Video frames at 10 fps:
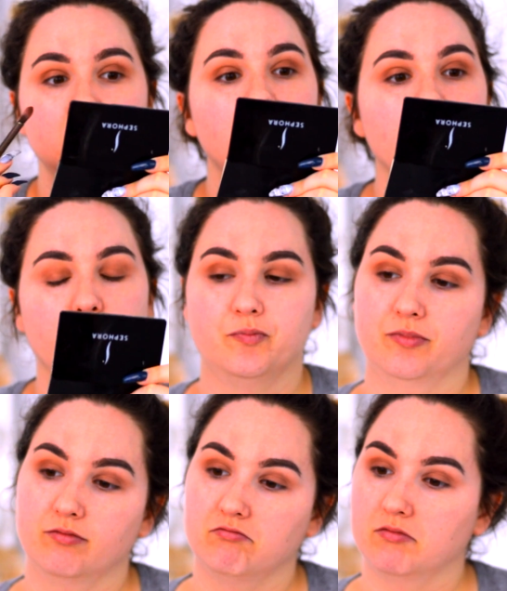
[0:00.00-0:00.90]
So
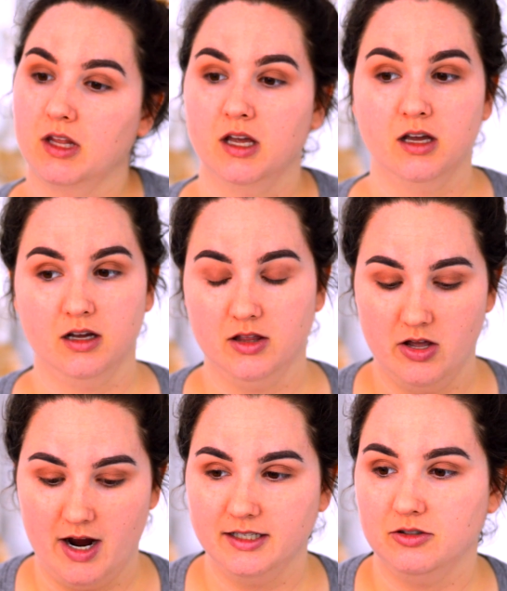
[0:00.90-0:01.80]

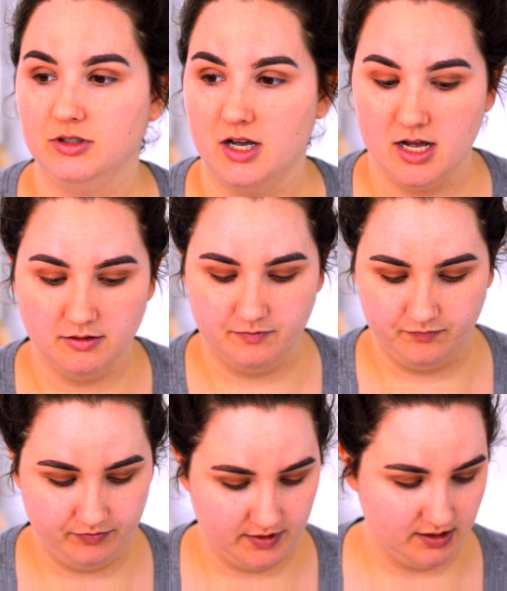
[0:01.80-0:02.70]
the eyes are done.
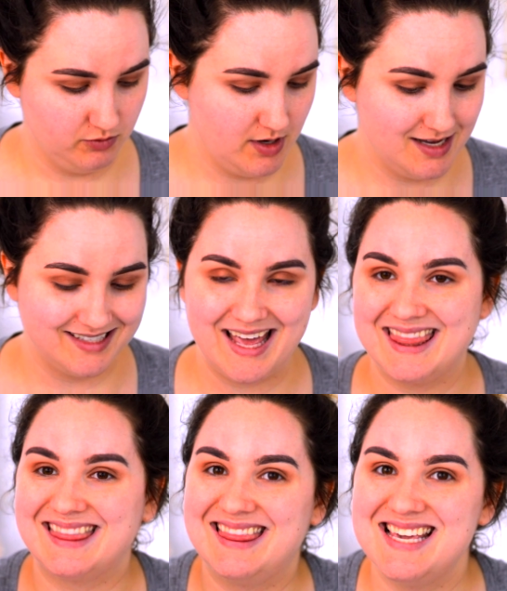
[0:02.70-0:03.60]
It was
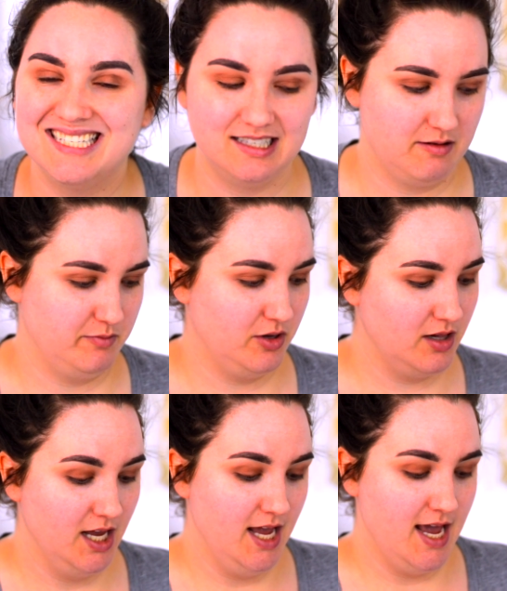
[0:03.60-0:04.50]
this simple.